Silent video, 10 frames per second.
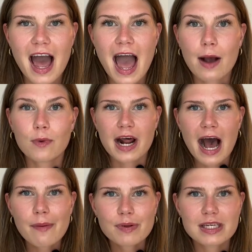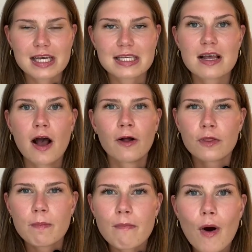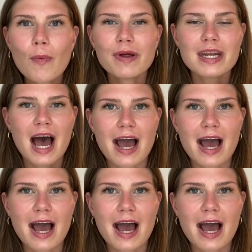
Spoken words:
And what happened is the moment